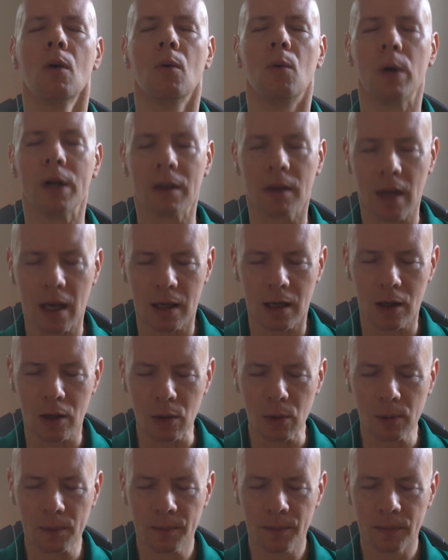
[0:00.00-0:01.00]
We thank
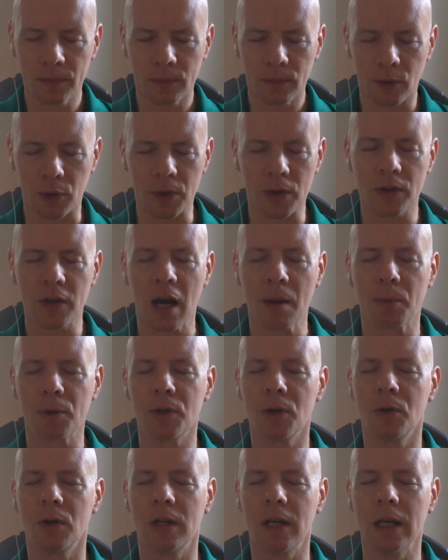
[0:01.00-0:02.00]
you for this
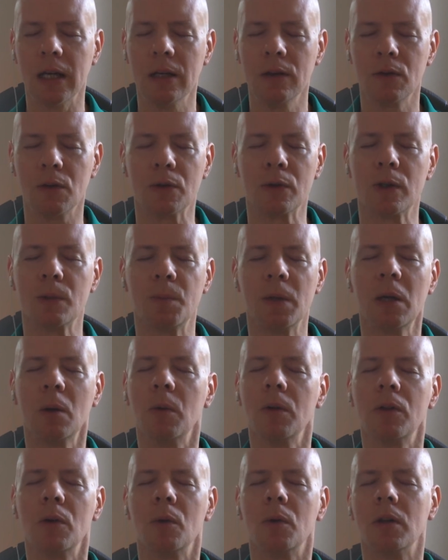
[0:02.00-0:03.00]
opportunity to speak
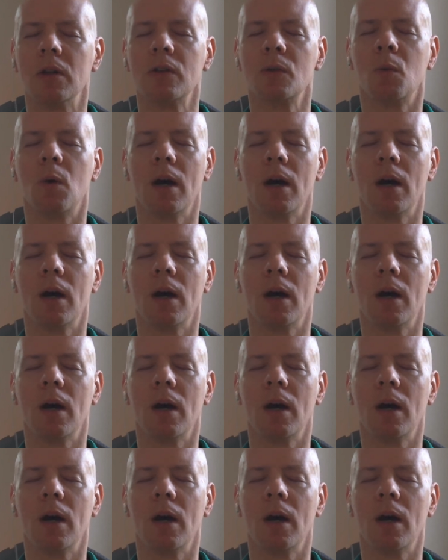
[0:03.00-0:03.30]
with you in this